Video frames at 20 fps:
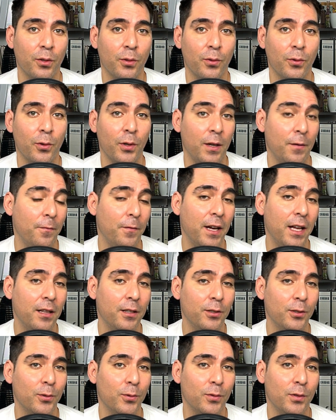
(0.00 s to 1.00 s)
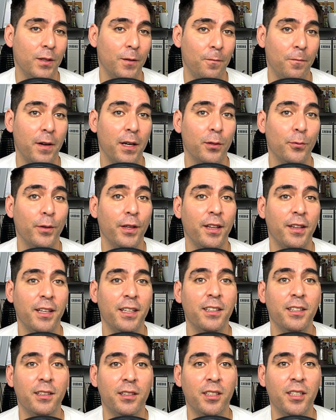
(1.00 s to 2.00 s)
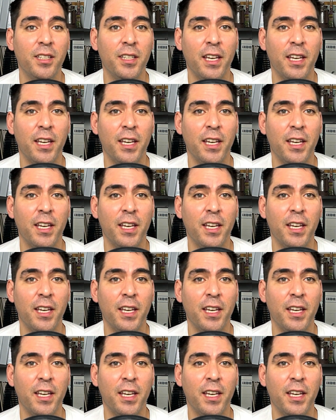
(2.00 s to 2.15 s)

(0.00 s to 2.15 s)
or a value defined with an ADT,